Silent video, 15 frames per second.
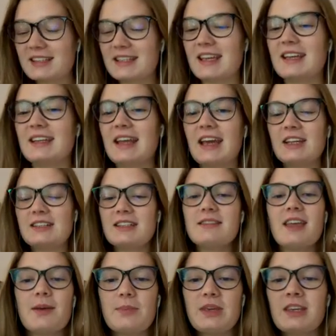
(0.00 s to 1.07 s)
And I did
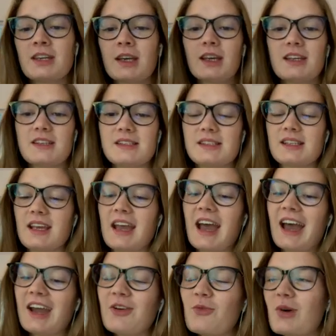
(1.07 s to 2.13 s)
that because
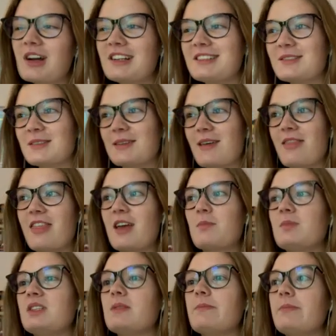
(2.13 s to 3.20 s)
I want
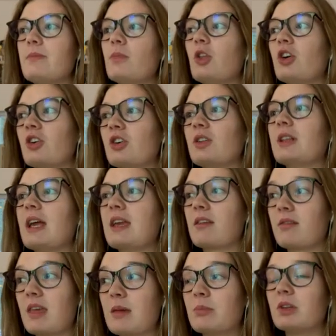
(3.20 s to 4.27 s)
them to look
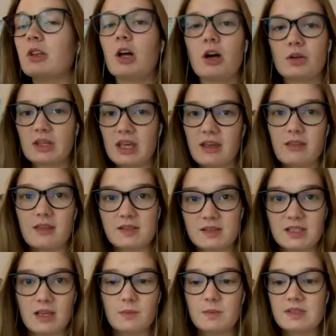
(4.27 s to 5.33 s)
like they belong in The
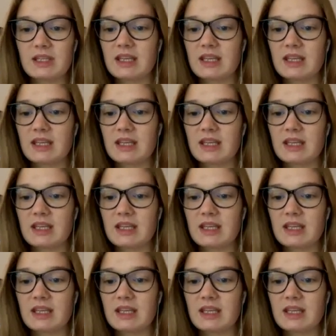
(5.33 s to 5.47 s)
Sims.